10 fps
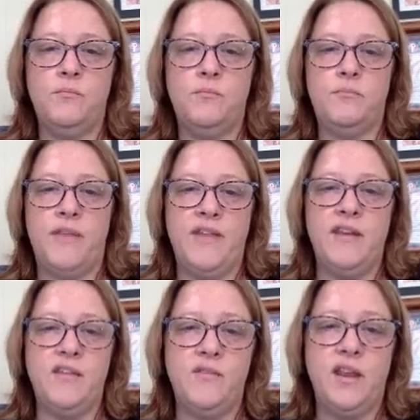by the
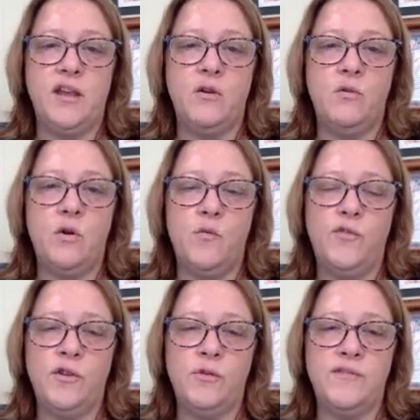end of the video,
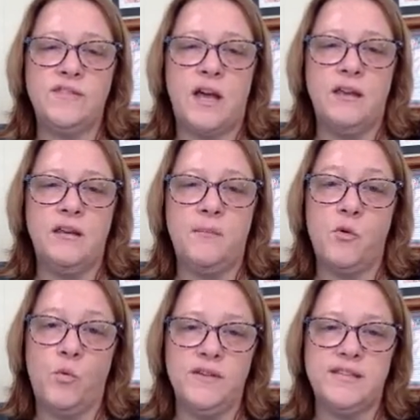hopefully you have signed up
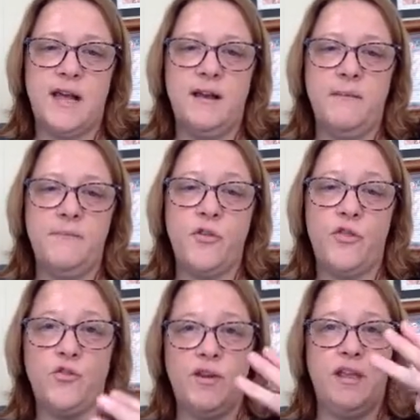or will sign up for
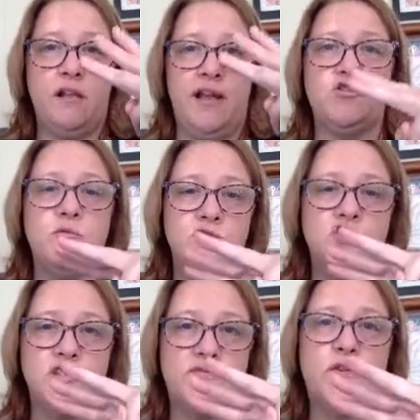3 classrooms
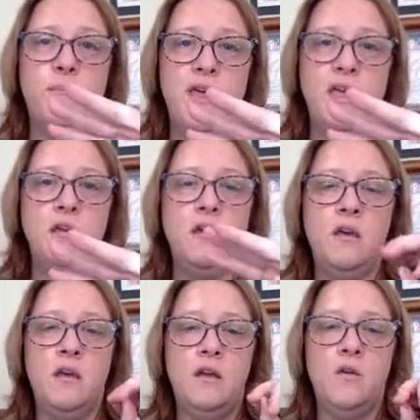just for me.
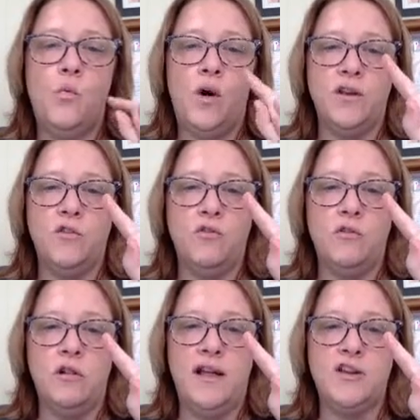one
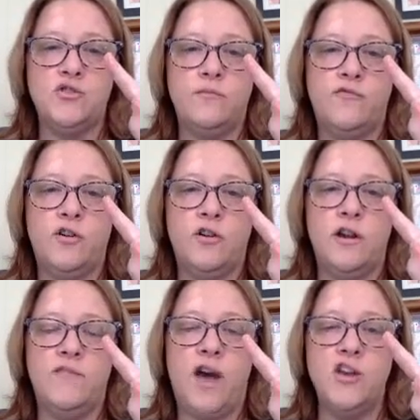Google Classroom for
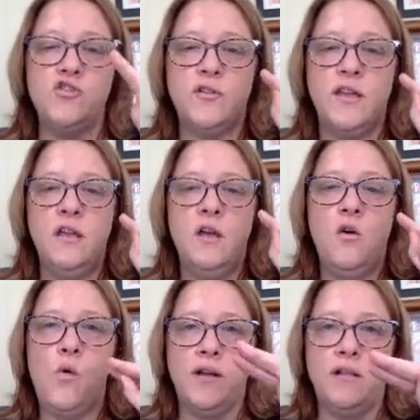advisory,
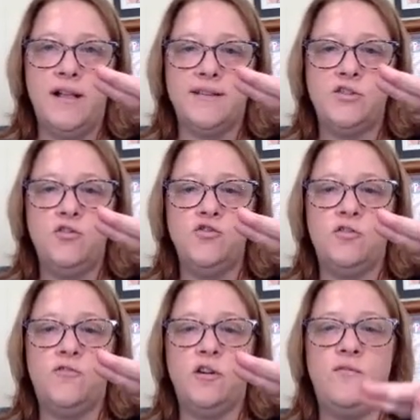one Class
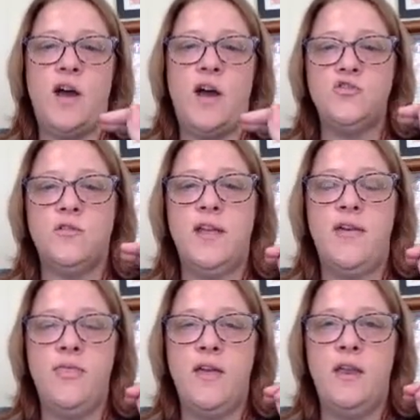Dojo for advisory,
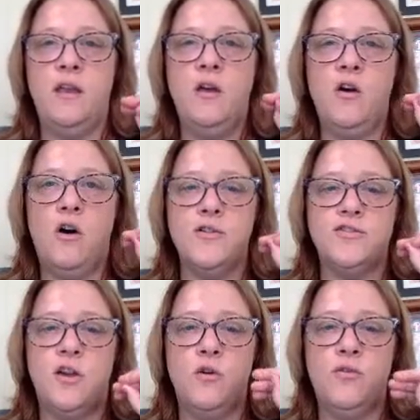and then
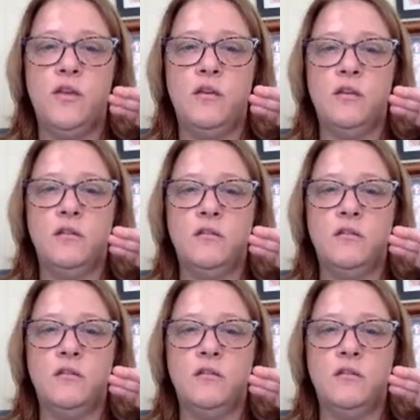also the